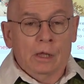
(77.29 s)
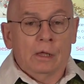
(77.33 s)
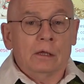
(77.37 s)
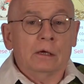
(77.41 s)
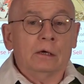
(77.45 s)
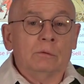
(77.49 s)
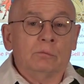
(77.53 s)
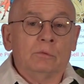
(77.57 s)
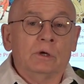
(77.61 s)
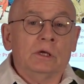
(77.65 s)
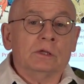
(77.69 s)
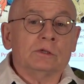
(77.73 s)

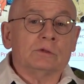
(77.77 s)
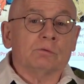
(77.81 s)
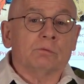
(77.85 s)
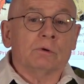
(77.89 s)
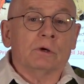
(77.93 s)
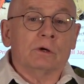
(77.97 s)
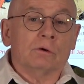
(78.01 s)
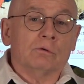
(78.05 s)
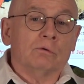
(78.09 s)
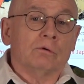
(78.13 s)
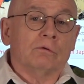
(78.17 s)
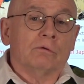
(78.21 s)
That means
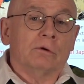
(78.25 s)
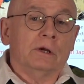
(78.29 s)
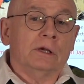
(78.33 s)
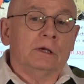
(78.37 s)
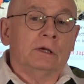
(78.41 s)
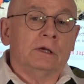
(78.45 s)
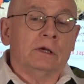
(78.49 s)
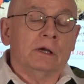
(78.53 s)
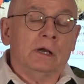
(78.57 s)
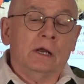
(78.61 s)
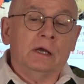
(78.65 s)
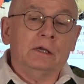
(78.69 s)
we are
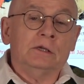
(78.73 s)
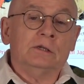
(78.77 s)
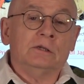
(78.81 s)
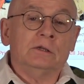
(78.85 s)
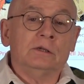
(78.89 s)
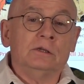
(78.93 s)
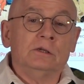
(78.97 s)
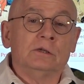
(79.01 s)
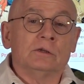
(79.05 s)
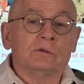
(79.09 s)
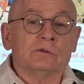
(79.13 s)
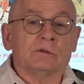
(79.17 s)
already
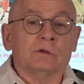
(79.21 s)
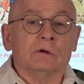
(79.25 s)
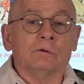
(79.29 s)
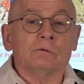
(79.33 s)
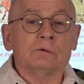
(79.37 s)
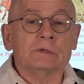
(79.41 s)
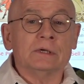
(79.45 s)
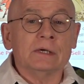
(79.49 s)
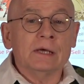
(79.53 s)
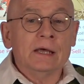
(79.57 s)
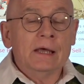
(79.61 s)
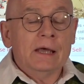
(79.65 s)
19 years
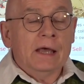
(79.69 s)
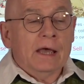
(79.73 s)
old.